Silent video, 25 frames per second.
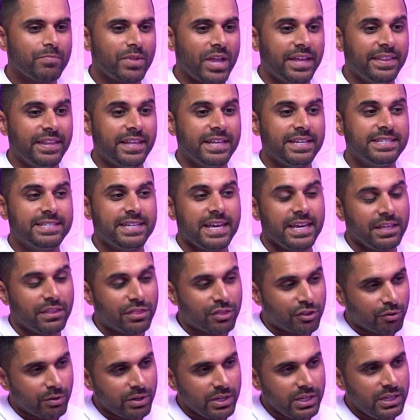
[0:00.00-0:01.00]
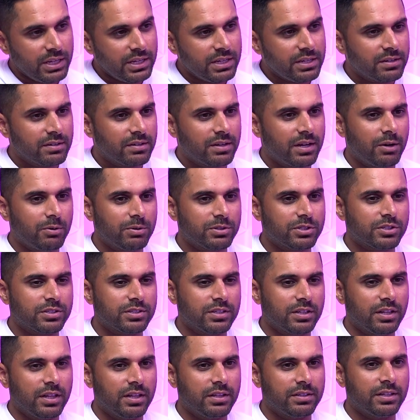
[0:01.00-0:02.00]
And then day 3, which is
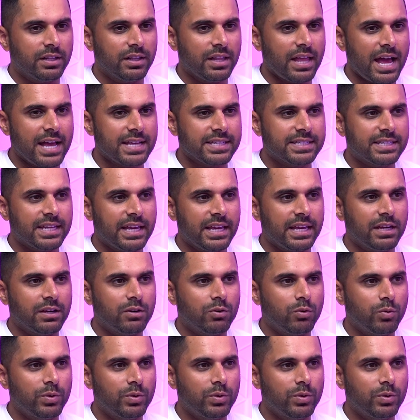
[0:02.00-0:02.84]
the last day,